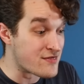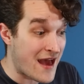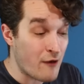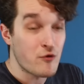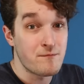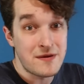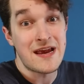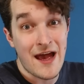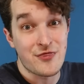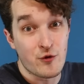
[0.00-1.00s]
That would
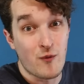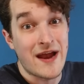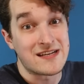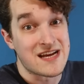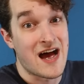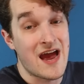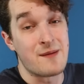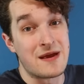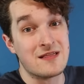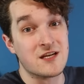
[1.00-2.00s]
be at the right
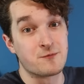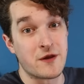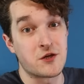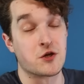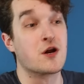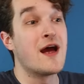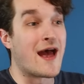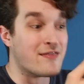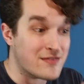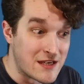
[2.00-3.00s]
time in this picture,
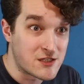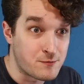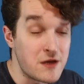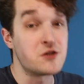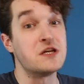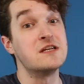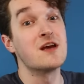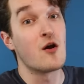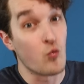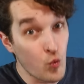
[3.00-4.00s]
and this
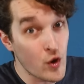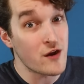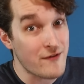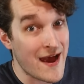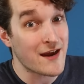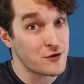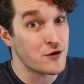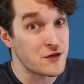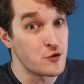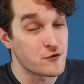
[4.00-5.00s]
species would have had
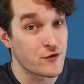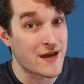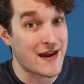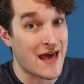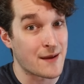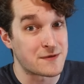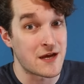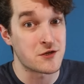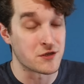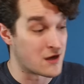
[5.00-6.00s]
good use for that
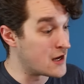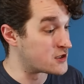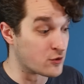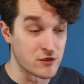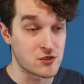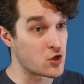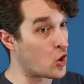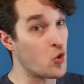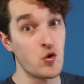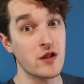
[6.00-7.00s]
adaptation, so it's
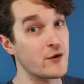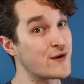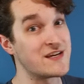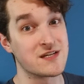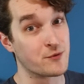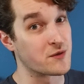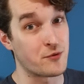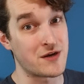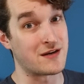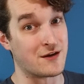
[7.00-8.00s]
totally reasonable to
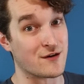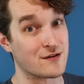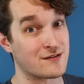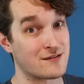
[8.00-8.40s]
put it here.